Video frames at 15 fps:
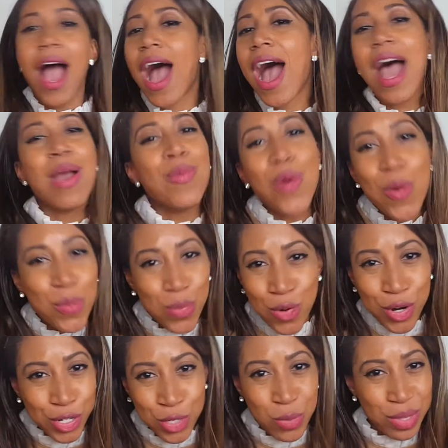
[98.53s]
I won't
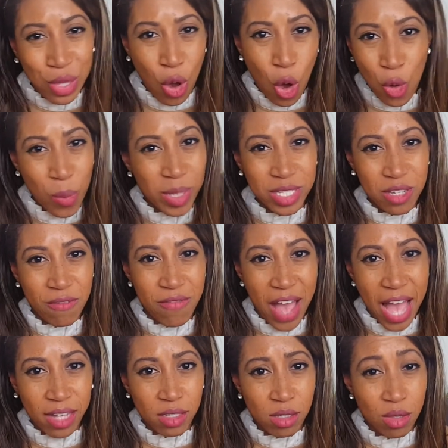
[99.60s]
bore you with a whole bunch of
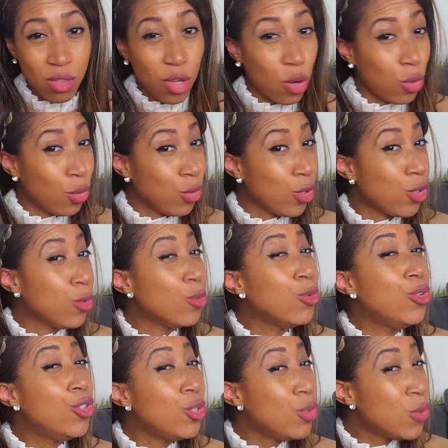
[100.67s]
facts, though you
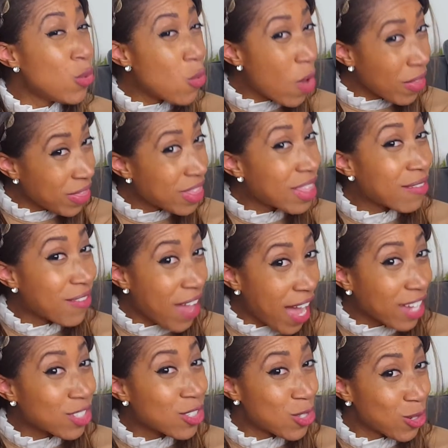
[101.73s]
do want the
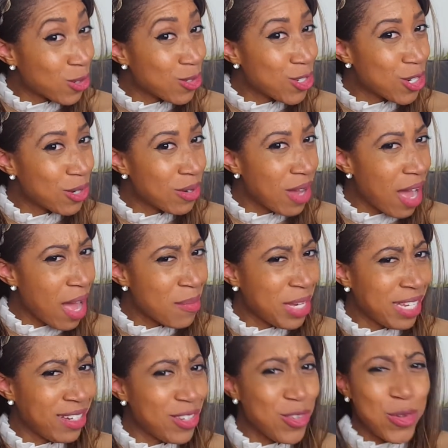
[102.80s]
facts, don't you? I
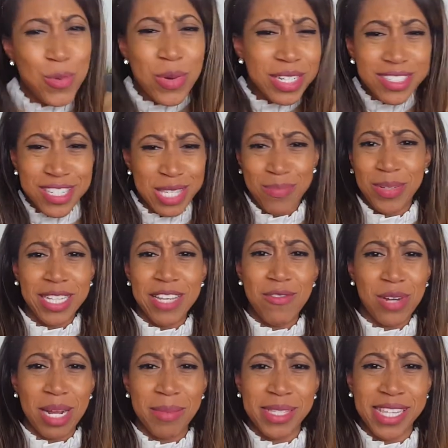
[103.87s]
mean, you wouldn't just believe what
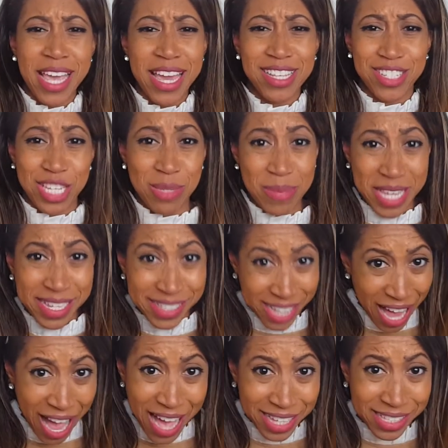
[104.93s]
I'm saying just because
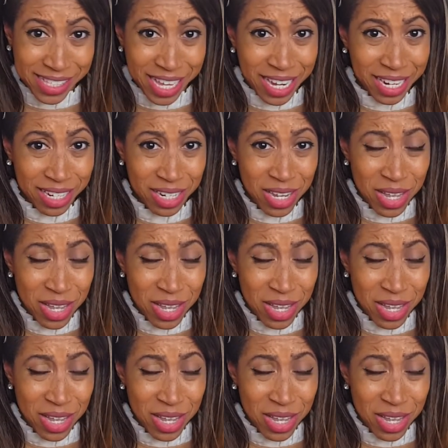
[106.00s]
I said it.